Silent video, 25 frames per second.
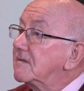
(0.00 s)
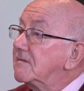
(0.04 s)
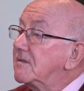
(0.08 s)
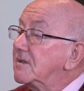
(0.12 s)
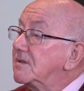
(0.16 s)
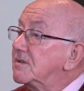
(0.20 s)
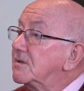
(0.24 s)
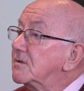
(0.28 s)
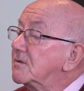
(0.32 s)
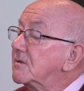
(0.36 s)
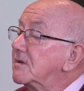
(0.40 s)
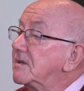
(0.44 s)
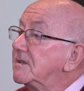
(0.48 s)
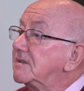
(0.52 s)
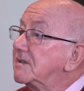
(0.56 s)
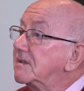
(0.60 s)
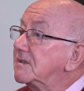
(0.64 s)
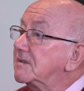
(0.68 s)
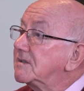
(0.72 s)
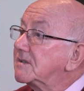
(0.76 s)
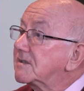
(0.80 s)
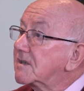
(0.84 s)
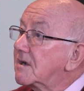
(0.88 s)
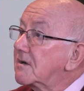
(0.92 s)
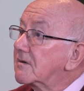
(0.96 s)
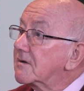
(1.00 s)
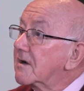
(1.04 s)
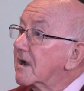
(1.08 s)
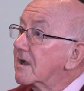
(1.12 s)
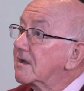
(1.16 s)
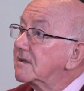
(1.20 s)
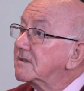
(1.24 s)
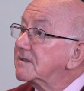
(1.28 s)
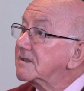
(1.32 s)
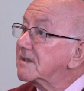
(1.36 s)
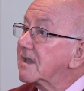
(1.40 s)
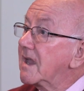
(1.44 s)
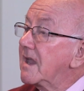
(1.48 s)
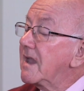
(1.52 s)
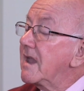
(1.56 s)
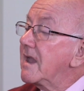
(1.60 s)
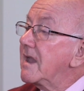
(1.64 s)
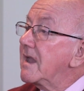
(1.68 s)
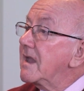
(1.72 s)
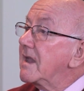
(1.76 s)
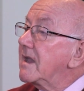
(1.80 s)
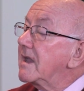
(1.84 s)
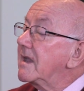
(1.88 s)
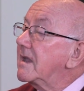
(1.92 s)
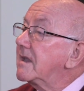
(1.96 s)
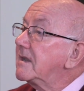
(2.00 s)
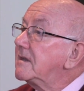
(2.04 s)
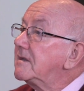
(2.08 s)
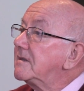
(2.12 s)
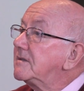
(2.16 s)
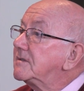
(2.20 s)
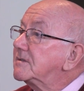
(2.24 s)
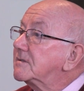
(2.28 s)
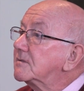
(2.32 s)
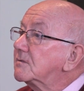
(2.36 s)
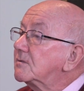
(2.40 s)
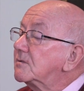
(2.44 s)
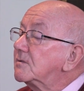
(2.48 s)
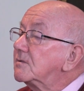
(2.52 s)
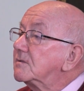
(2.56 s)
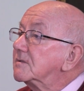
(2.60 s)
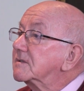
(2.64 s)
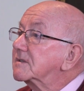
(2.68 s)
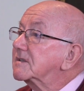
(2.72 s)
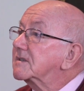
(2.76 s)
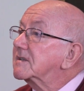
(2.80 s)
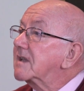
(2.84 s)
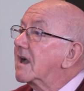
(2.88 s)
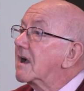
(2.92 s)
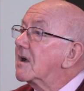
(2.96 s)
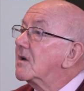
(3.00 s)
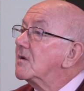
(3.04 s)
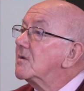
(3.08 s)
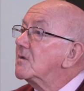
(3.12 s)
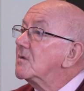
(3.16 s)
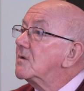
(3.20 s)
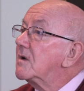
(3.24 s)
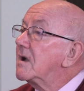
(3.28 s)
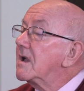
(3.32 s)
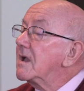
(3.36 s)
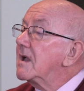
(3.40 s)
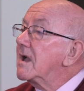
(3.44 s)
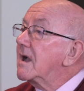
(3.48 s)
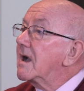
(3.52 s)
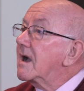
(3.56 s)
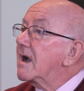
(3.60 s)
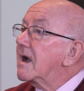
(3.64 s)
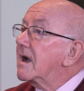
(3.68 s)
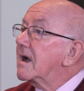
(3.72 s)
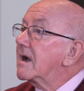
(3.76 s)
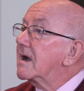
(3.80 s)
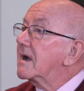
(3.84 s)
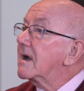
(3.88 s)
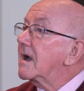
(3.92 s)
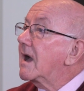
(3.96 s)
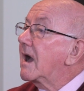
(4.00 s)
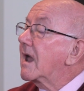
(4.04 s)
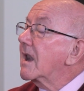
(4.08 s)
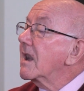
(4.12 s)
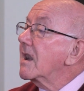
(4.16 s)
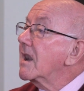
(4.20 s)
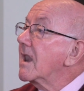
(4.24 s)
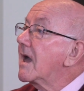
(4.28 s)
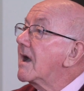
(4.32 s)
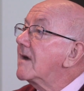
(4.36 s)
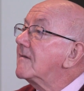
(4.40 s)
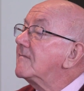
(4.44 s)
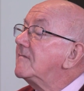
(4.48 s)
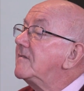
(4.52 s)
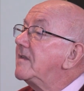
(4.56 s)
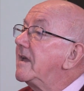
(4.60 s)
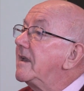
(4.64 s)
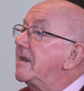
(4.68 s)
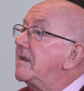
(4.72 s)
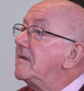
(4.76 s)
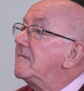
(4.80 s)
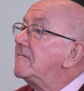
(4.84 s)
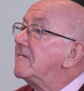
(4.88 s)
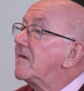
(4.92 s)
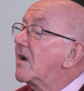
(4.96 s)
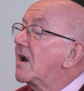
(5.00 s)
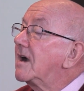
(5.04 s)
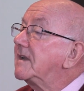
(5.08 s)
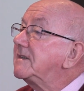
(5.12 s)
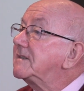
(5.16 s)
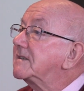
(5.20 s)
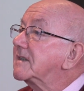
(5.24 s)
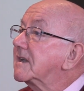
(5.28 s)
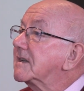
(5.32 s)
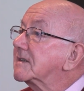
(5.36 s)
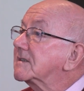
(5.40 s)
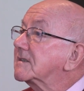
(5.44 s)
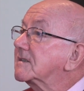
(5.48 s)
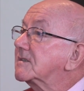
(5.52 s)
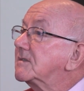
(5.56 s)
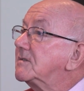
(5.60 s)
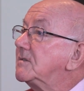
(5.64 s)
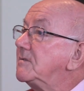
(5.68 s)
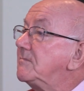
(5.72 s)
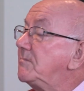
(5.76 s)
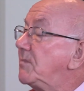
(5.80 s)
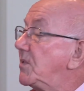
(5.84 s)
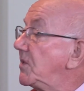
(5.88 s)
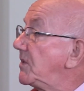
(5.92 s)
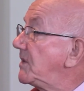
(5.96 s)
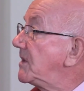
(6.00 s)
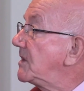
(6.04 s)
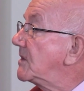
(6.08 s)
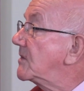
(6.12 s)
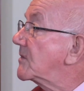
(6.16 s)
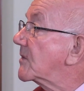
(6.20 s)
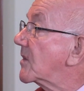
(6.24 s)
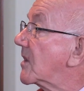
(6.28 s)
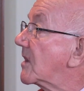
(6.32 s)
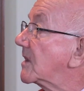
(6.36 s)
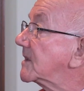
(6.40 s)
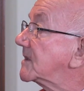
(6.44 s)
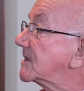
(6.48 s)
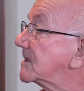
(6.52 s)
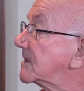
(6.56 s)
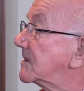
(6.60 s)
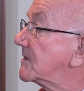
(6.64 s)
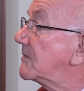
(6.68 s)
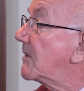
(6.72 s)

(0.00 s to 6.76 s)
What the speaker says: of the joys and sorrows, and it's also a love that invites us to be Christ